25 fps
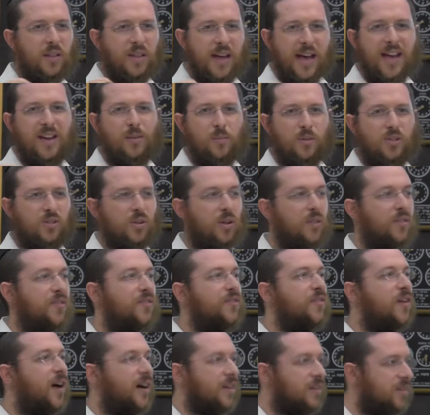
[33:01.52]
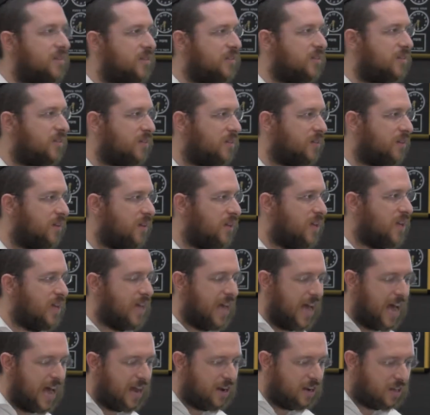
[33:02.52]
the animal soul fights.
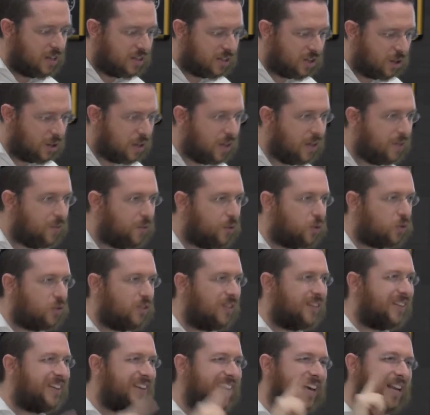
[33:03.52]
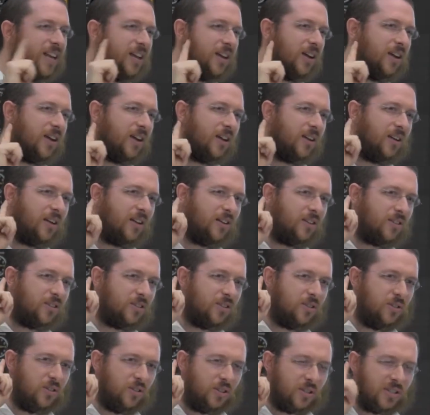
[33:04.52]
And so, therefore, to get
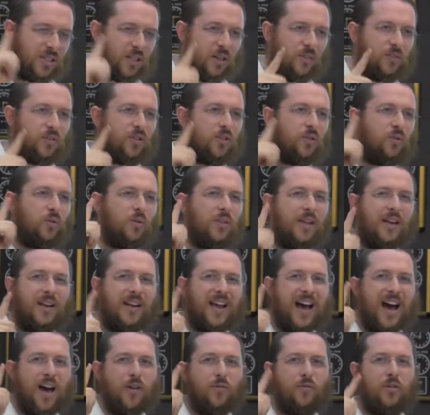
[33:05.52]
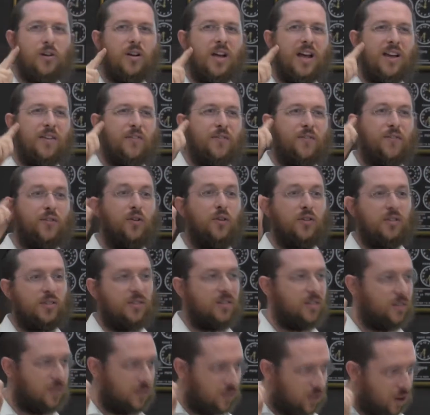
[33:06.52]
yourself to do that
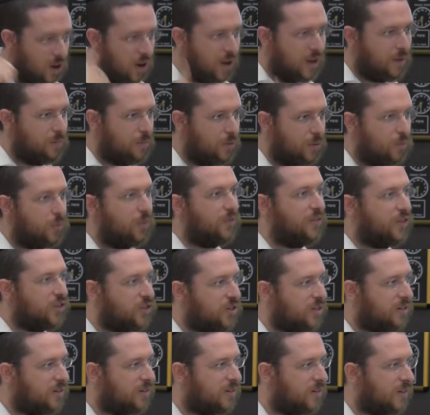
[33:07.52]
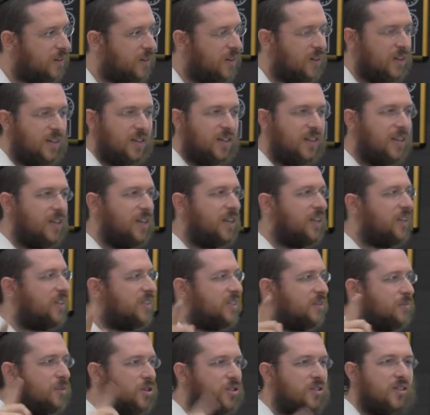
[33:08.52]
101st time revision
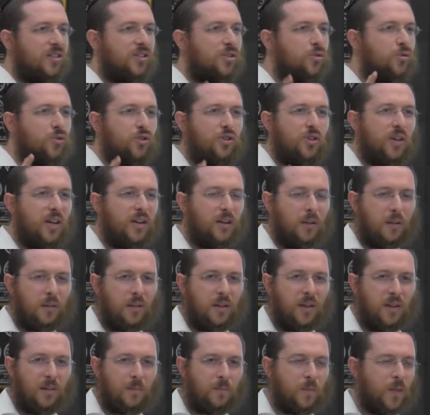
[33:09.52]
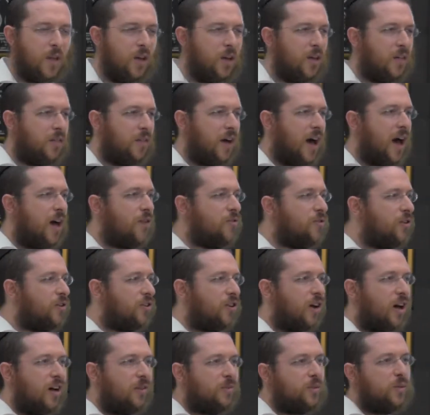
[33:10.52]
is the most excruciating thing. The 100
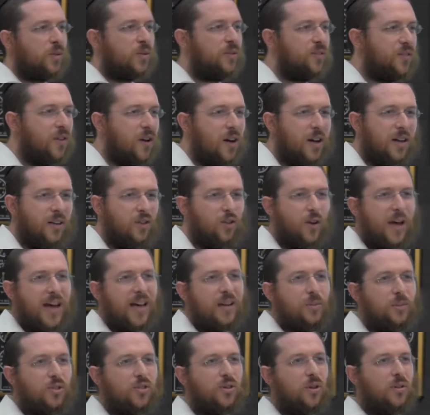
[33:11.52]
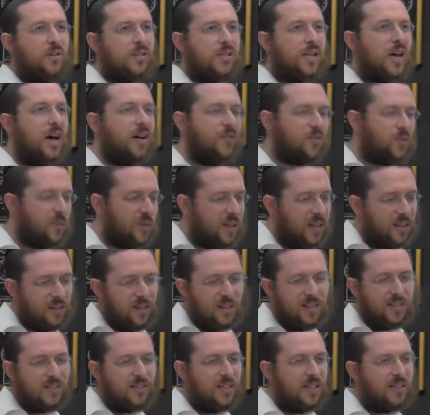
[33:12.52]
times was fine. Your animal soul is comfortable with that.
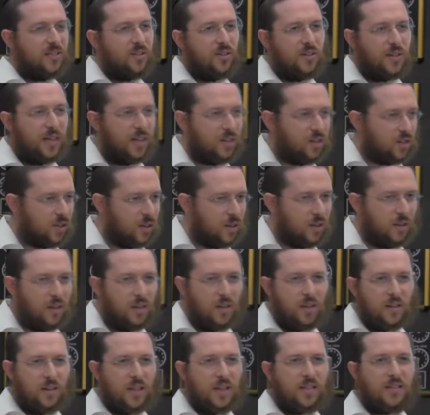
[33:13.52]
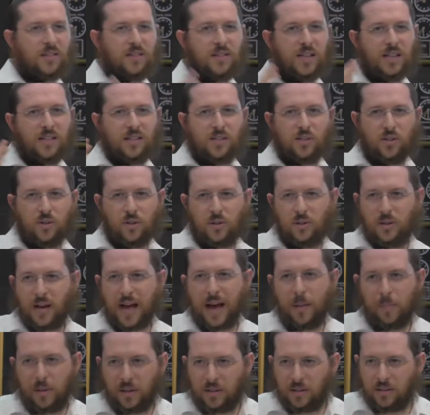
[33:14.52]
That's, that's your nature, that's, that's your
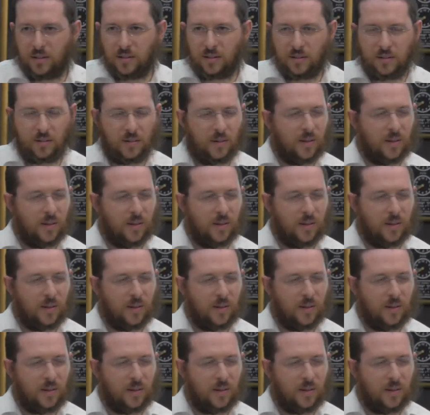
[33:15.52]
habit.